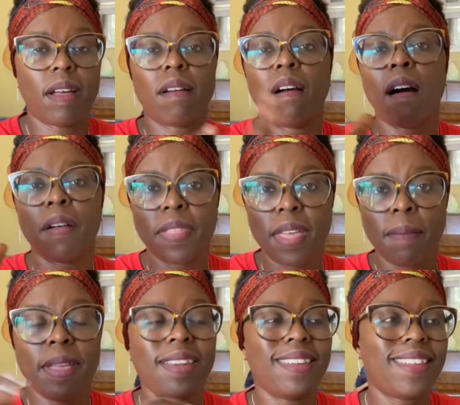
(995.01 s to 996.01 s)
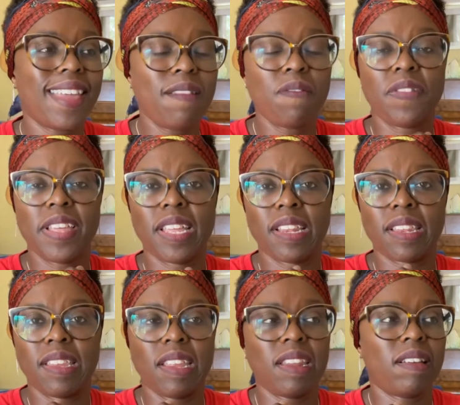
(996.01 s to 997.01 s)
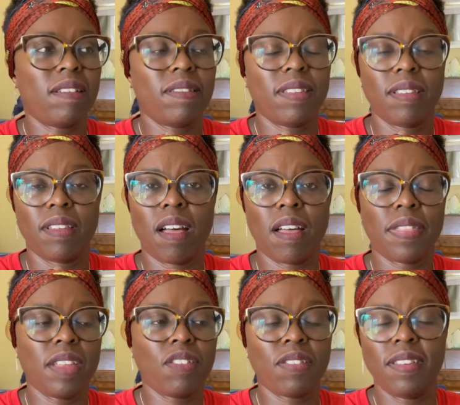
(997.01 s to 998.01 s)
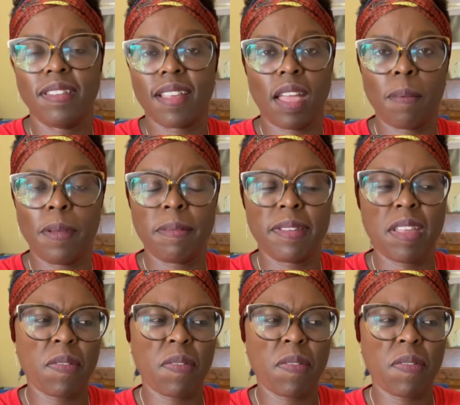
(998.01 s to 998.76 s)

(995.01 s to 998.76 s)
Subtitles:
Are they being a skinflint? Are they just these type of people who say,